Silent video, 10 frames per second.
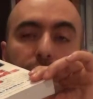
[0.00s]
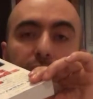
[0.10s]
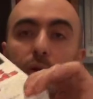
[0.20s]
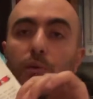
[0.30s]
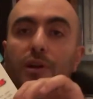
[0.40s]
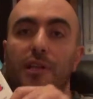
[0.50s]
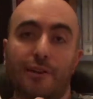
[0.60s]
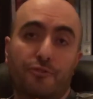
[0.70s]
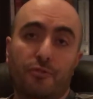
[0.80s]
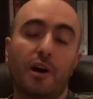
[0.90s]
they work
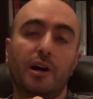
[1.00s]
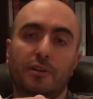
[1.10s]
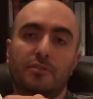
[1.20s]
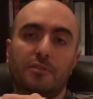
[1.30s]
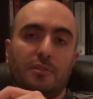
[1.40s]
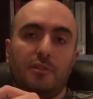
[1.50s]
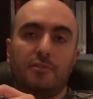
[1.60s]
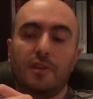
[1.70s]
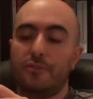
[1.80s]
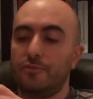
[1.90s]
like drugs,
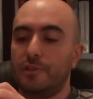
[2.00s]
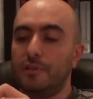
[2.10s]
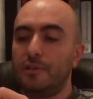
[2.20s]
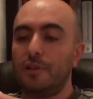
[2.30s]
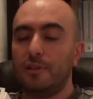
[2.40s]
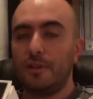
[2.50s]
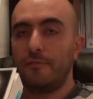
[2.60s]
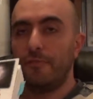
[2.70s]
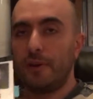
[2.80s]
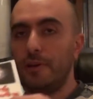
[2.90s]
essentially. They
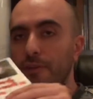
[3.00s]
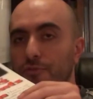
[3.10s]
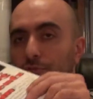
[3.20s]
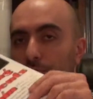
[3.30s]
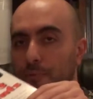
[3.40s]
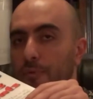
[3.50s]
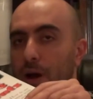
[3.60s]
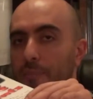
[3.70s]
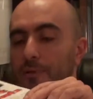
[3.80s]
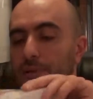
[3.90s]
have very interesting
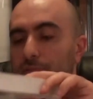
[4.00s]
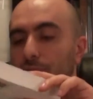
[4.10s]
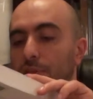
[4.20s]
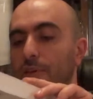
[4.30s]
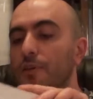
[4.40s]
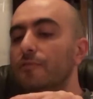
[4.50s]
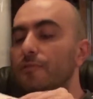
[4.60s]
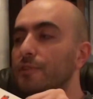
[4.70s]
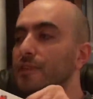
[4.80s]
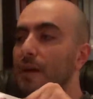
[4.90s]
properties.
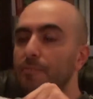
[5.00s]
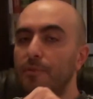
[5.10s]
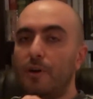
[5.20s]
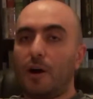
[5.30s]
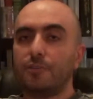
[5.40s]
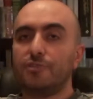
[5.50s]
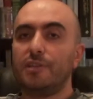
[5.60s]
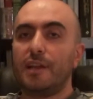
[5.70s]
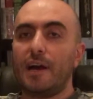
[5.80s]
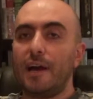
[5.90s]
For example,
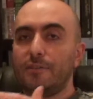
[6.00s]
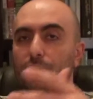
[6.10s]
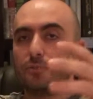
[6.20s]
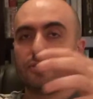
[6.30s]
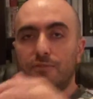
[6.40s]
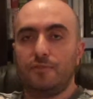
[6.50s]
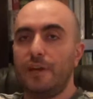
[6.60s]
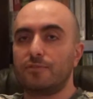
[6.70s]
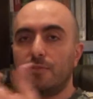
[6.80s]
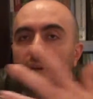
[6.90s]
arginine at high doses
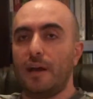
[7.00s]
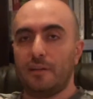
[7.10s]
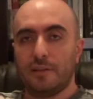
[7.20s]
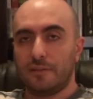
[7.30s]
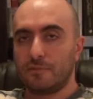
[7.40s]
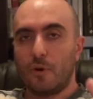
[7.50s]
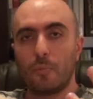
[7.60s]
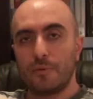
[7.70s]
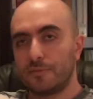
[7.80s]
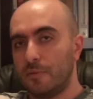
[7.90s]
vasodilates,
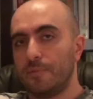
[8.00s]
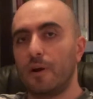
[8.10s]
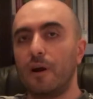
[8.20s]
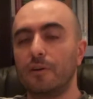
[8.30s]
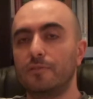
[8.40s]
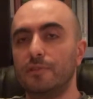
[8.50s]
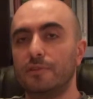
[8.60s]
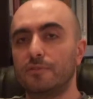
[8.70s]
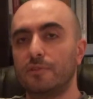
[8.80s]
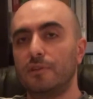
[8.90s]
opens up your
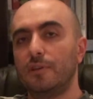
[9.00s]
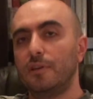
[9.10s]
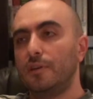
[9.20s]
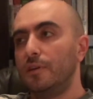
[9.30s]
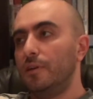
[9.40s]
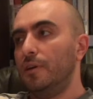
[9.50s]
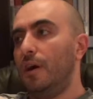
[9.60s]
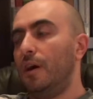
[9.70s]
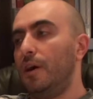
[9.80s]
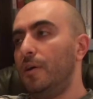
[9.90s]
arteries.
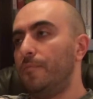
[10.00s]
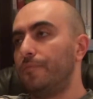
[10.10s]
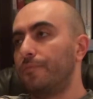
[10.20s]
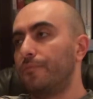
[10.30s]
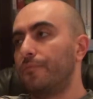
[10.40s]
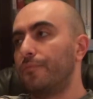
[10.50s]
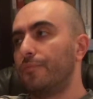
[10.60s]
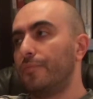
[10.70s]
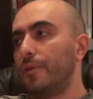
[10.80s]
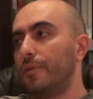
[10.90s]

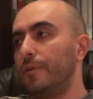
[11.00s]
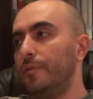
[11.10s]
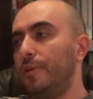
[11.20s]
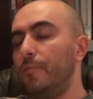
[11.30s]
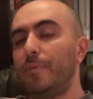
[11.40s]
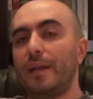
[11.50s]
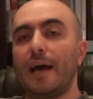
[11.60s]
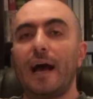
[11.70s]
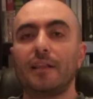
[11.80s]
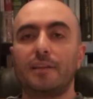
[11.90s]

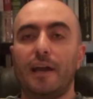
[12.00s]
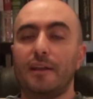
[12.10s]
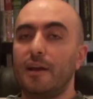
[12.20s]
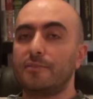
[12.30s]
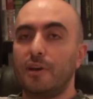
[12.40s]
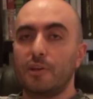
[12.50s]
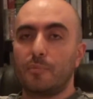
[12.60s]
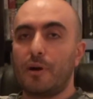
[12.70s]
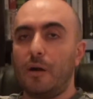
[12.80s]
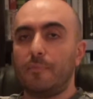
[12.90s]
Beta-alanine has other
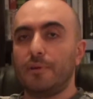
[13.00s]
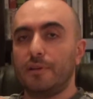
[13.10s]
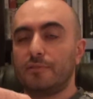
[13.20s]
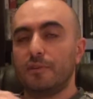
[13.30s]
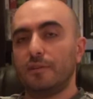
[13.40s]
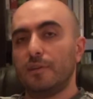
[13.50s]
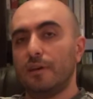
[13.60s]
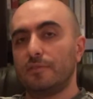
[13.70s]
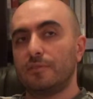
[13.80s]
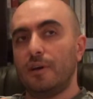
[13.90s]
properties. It
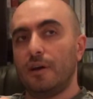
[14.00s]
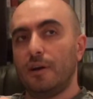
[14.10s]
does,